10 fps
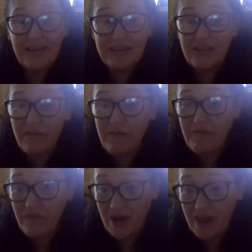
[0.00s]
that's
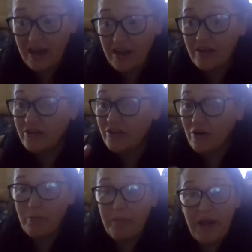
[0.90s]
fake.
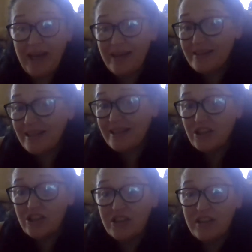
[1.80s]
Don't pay
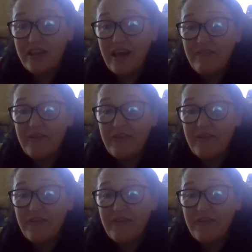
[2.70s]
attention to that